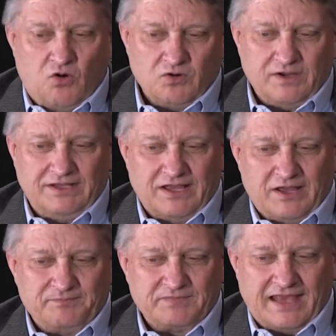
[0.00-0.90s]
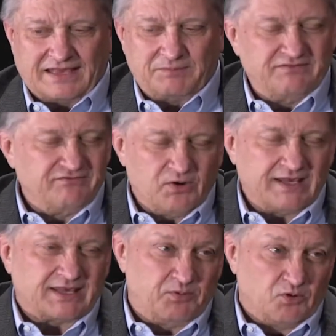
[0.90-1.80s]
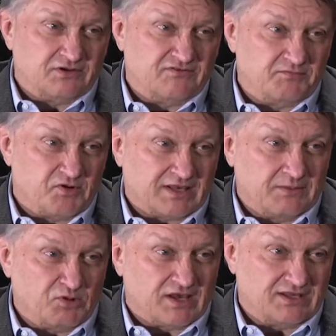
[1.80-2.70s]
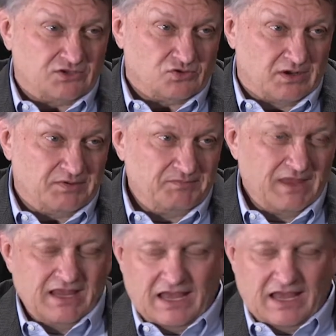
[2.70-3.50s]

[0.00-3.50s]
Cory has been very supportive of President Trump.